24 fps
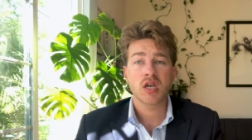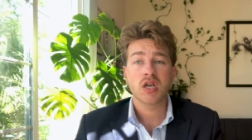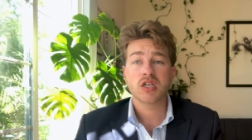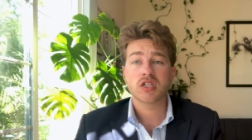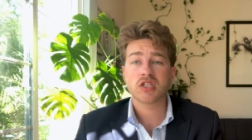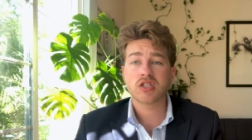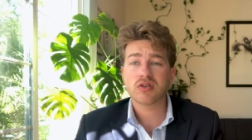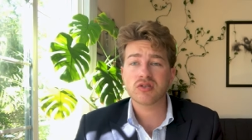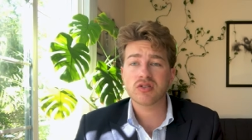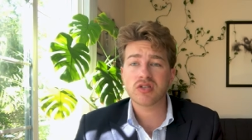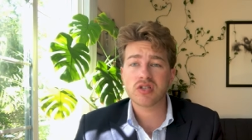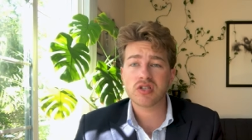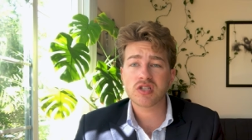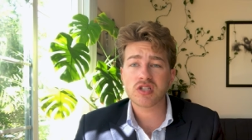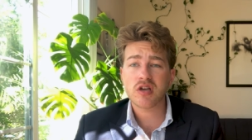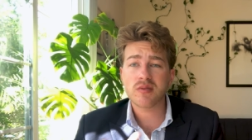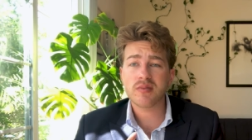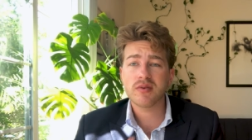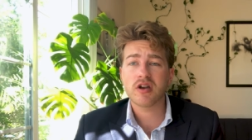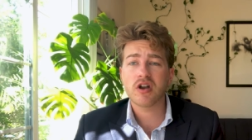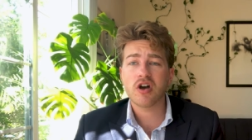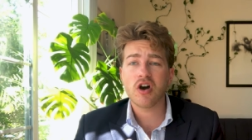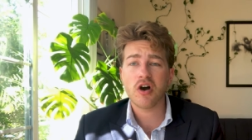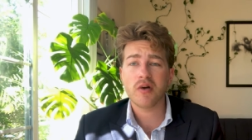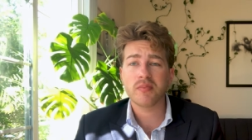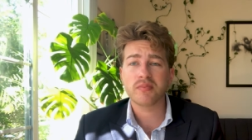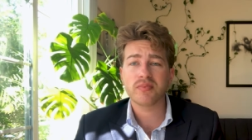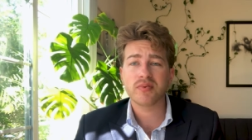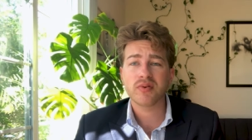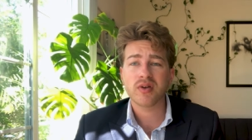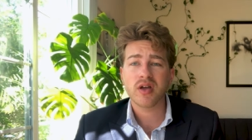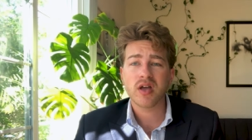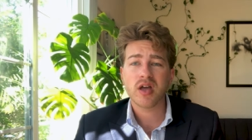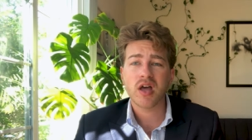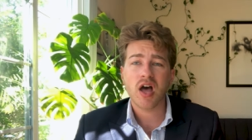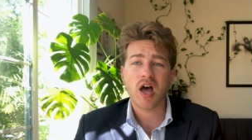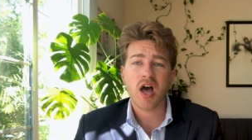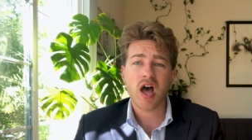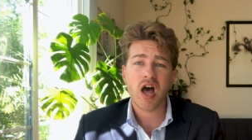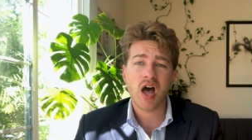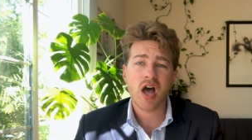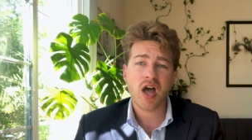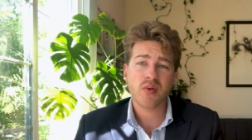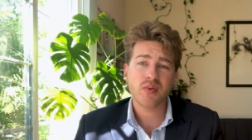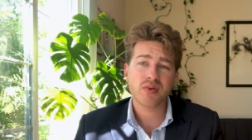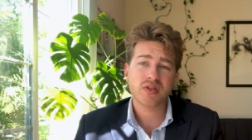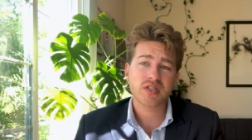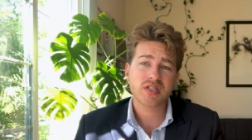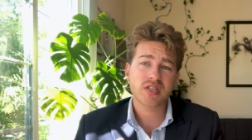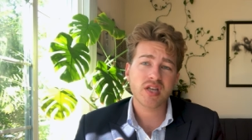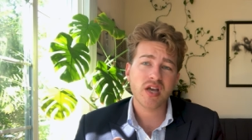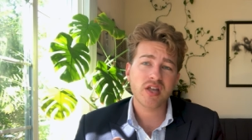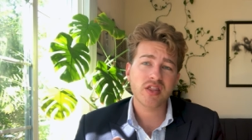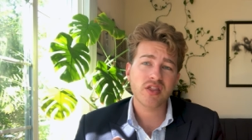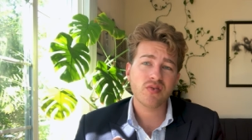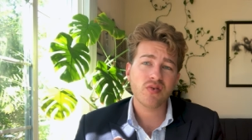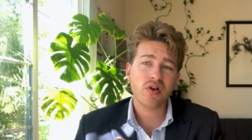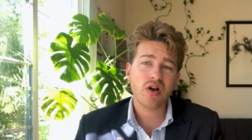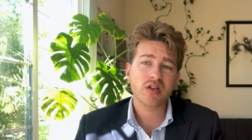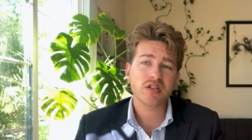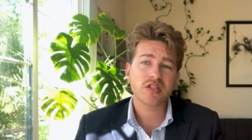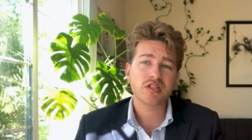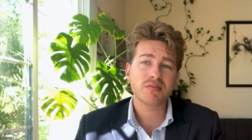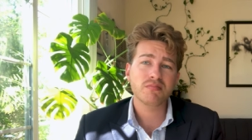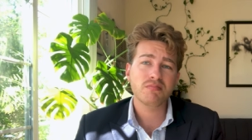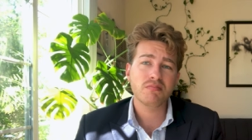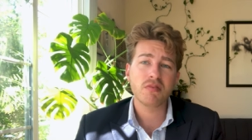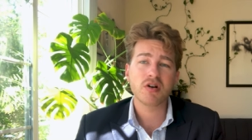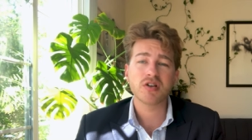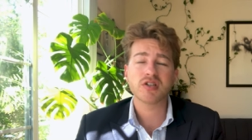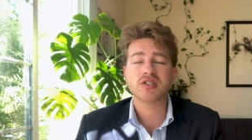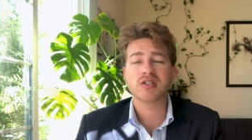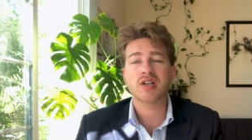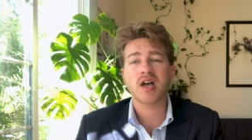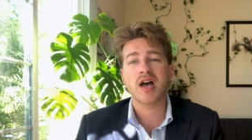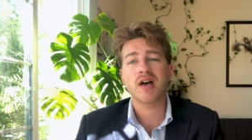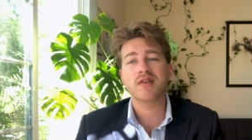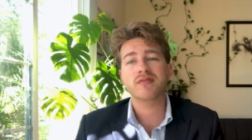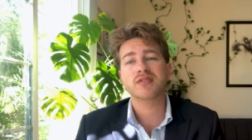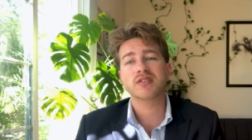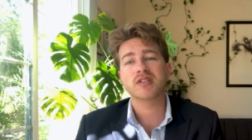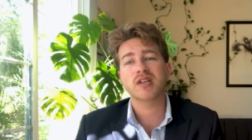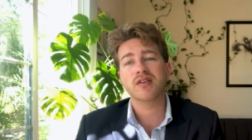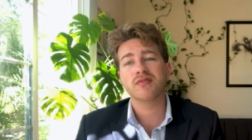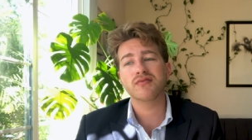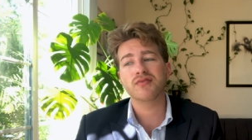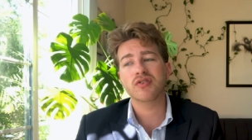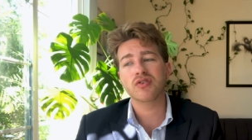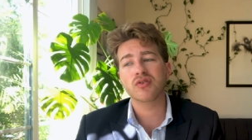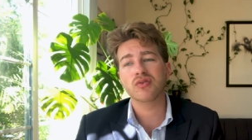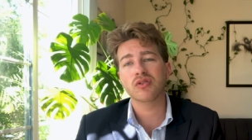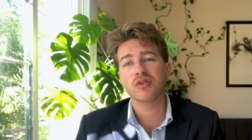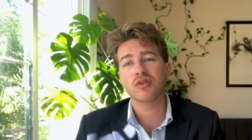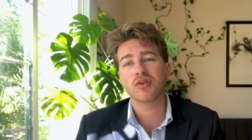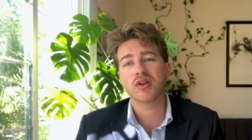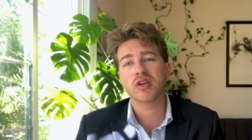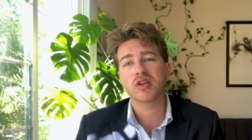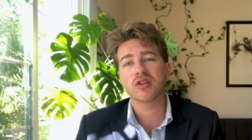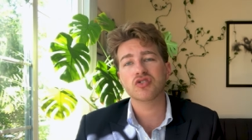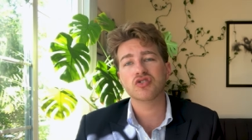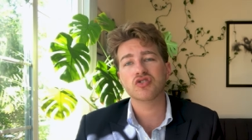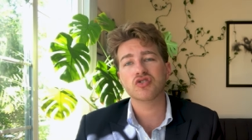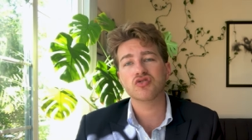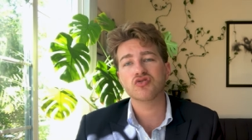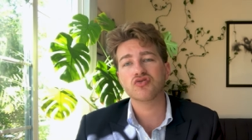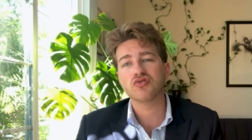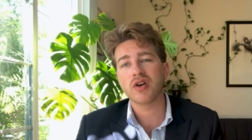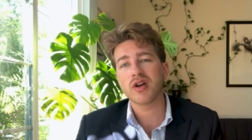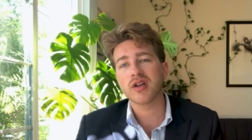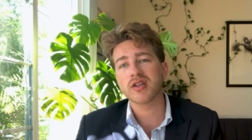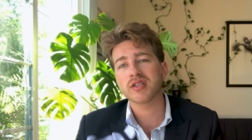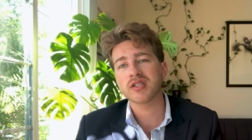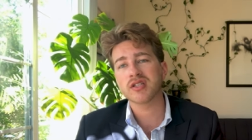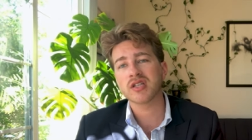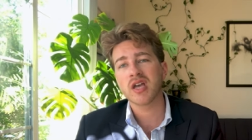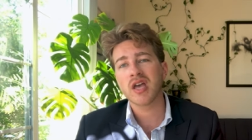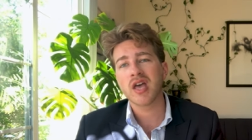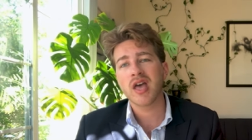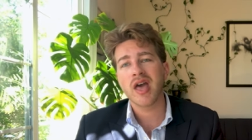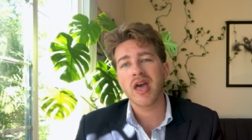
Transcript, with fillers: So to sum it up, I would say there are some must-haves if you're looking to dress